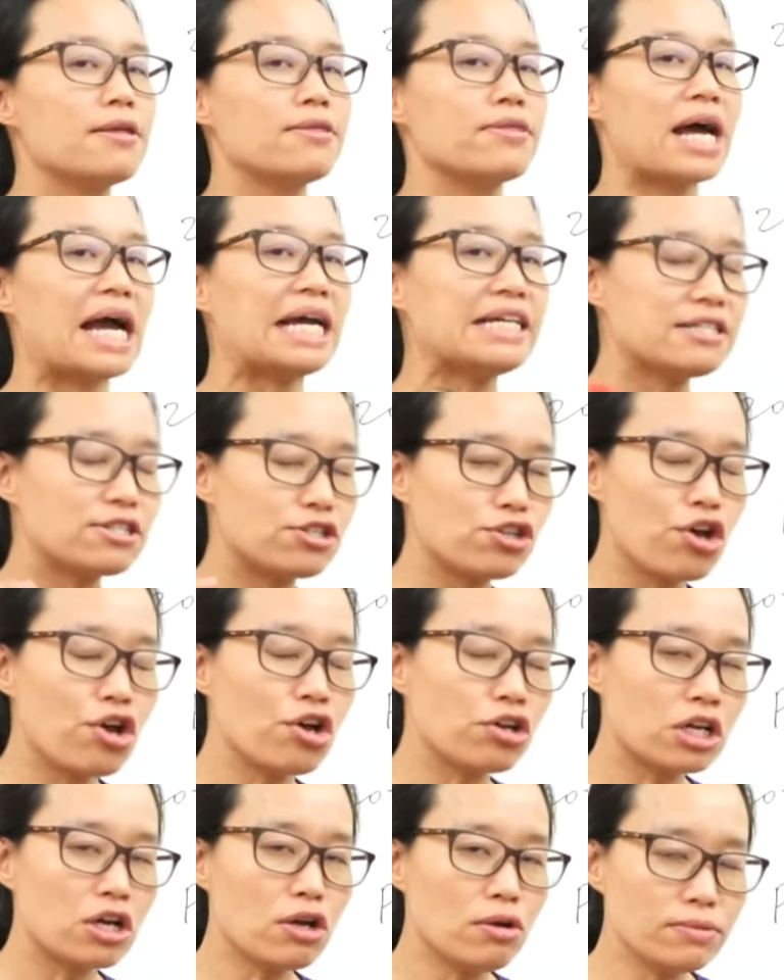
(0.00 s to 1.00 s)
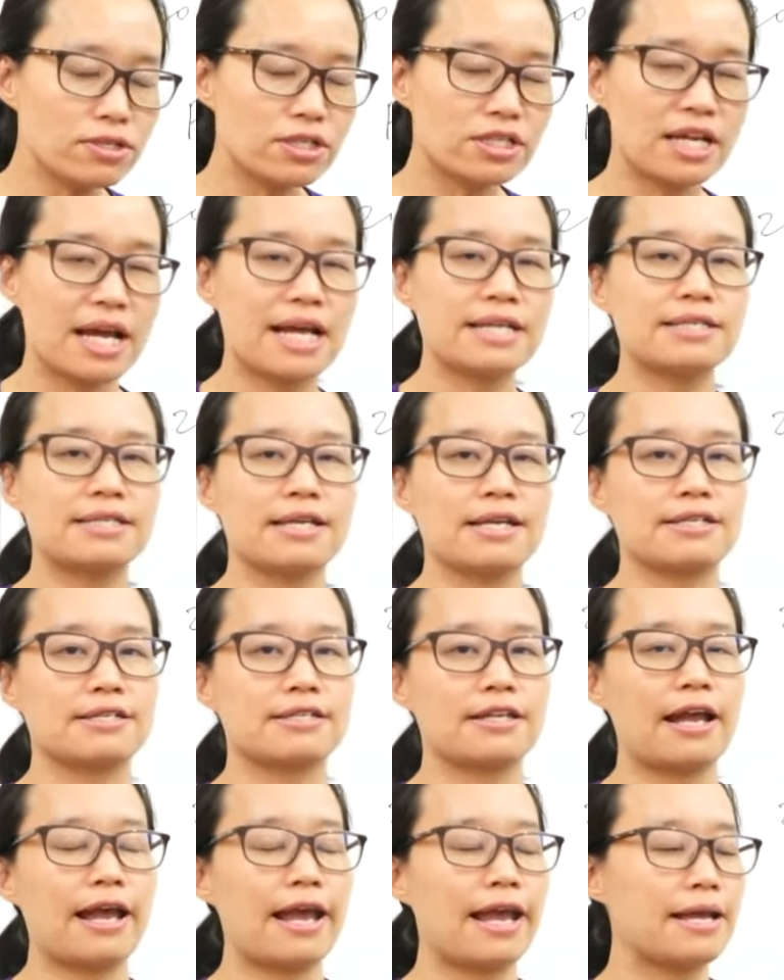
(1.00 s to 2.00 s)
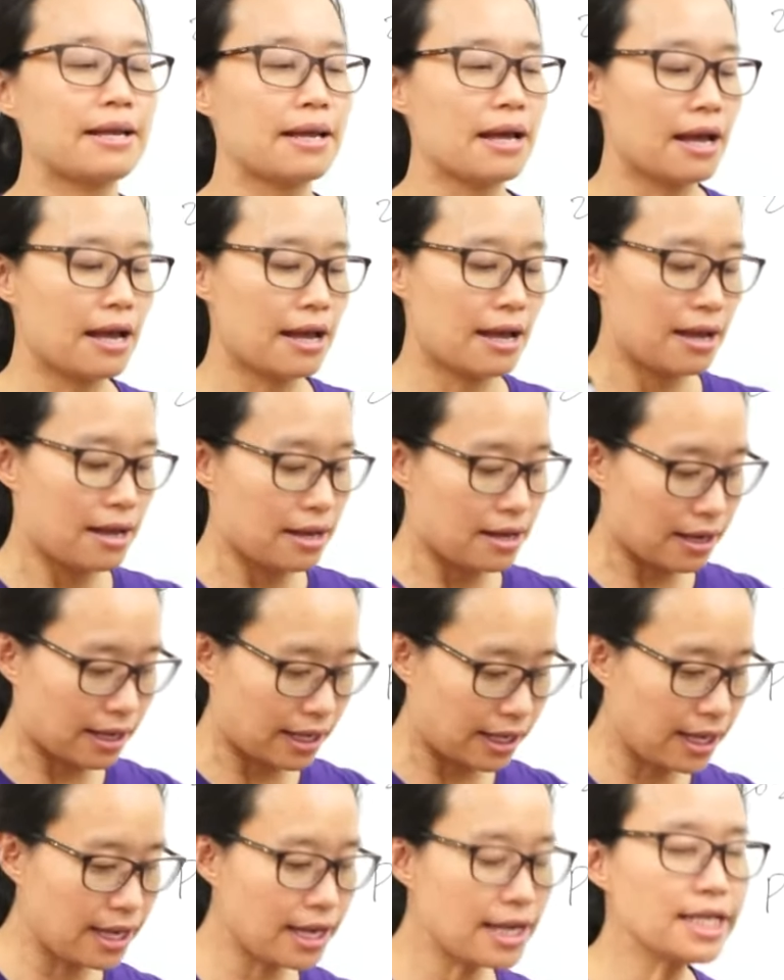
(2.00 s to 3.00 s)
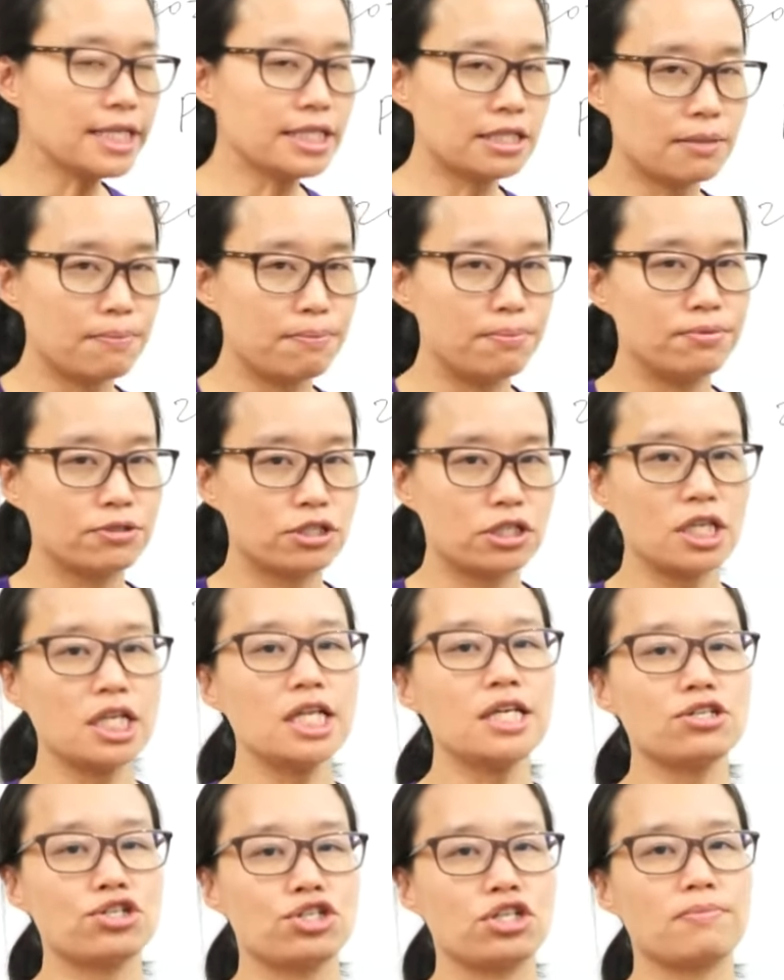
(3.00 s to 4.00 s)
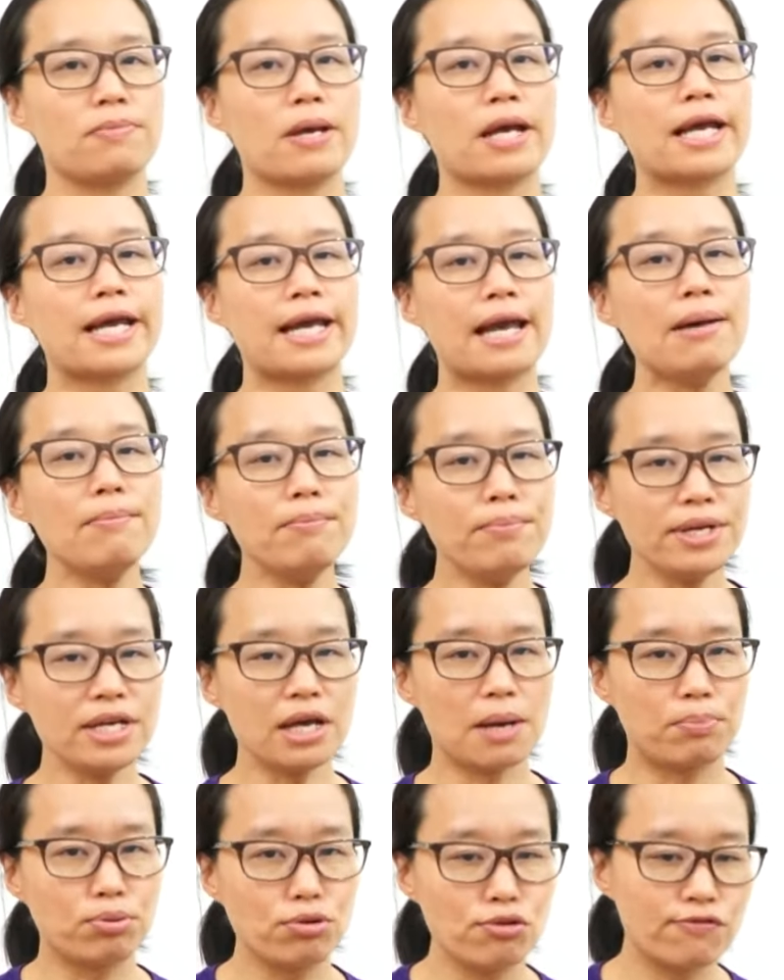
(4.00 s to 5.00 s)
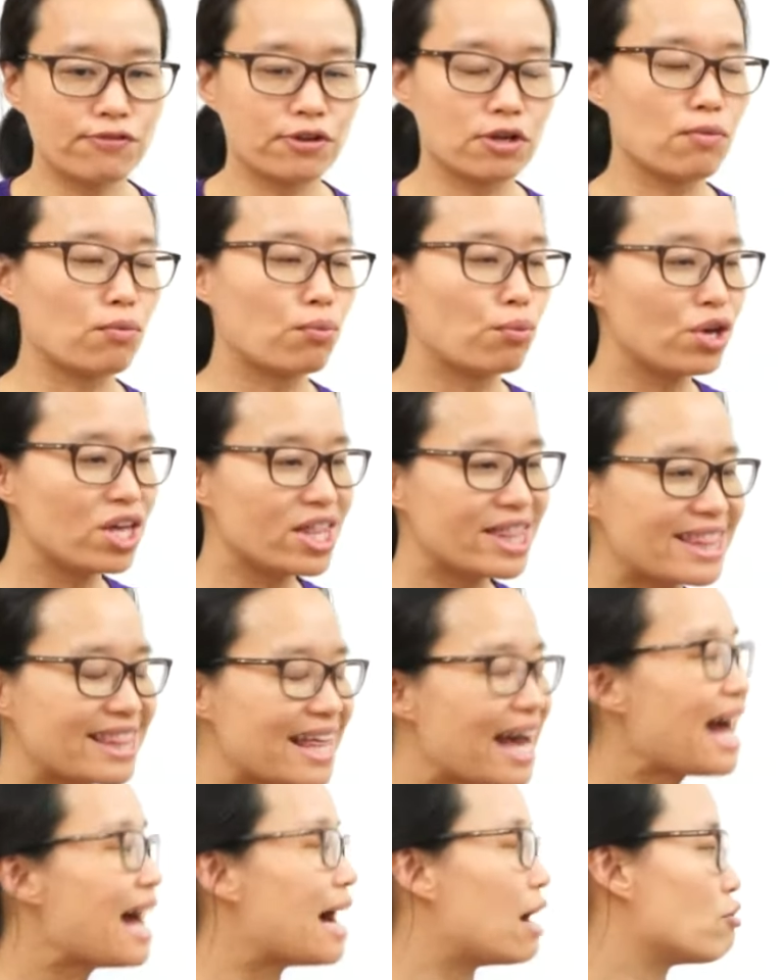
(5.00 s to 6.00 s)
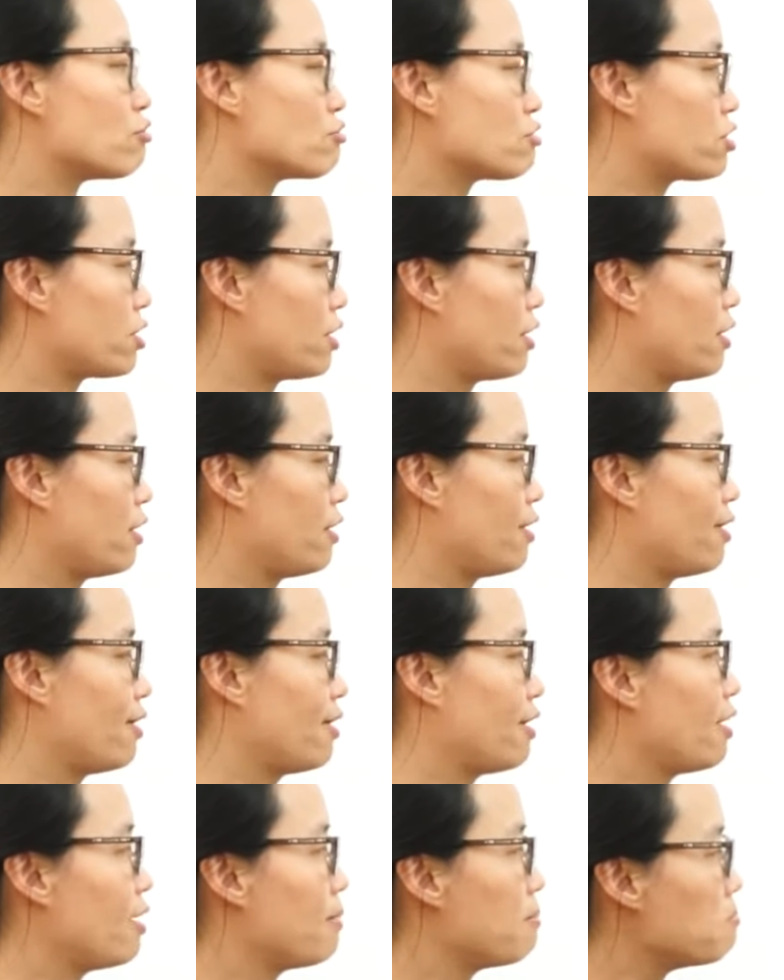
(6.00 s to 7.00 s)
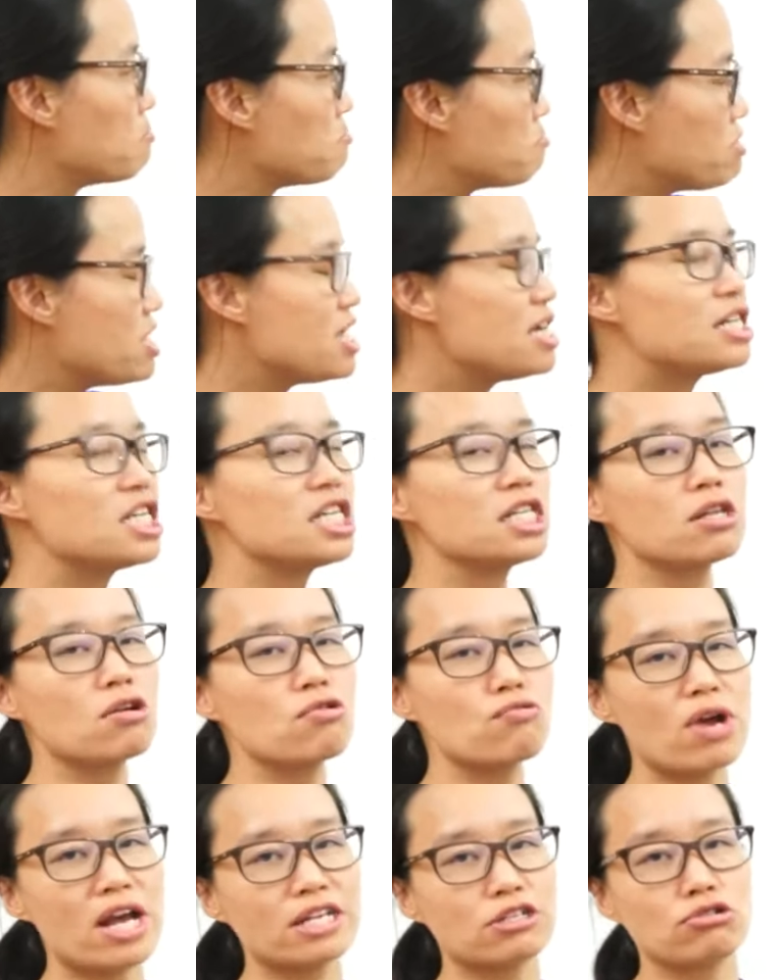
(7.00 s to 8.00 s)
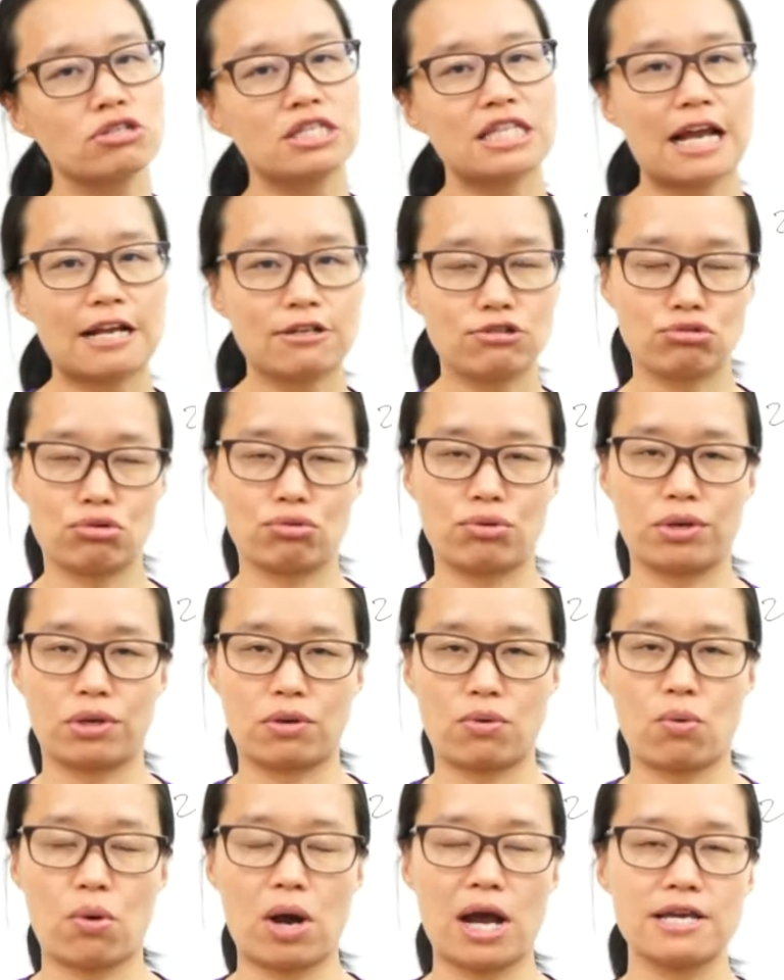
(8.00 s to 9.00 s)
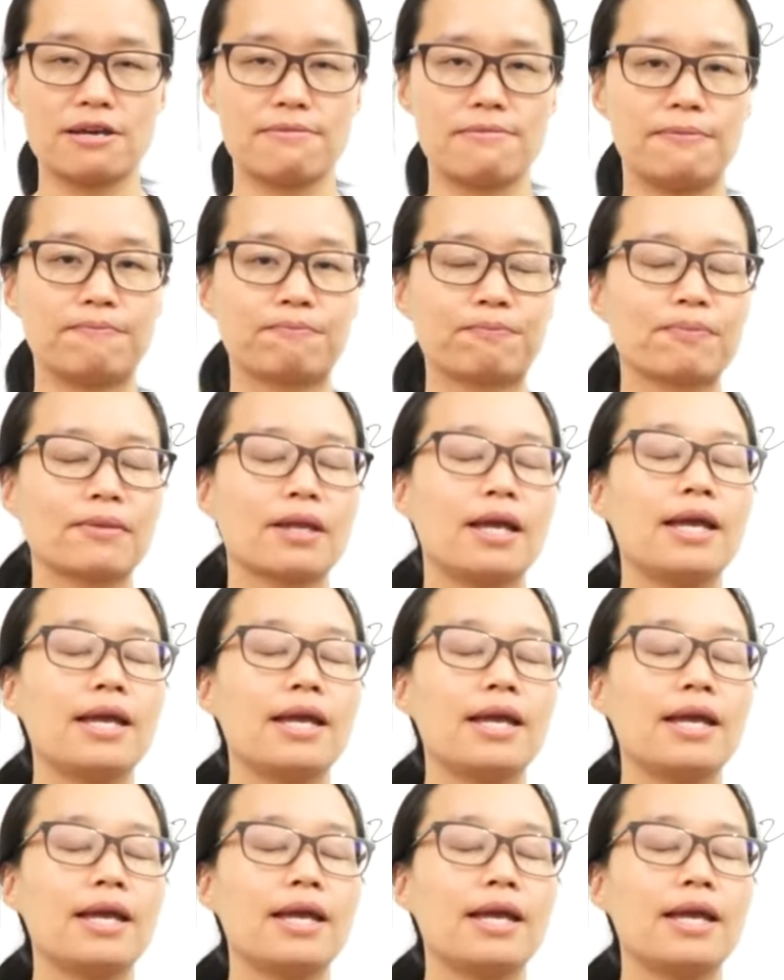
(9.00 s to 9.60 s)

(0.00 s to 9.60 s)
That is circumstances. A kid's citizenship can be approved without meeting the residential requirement.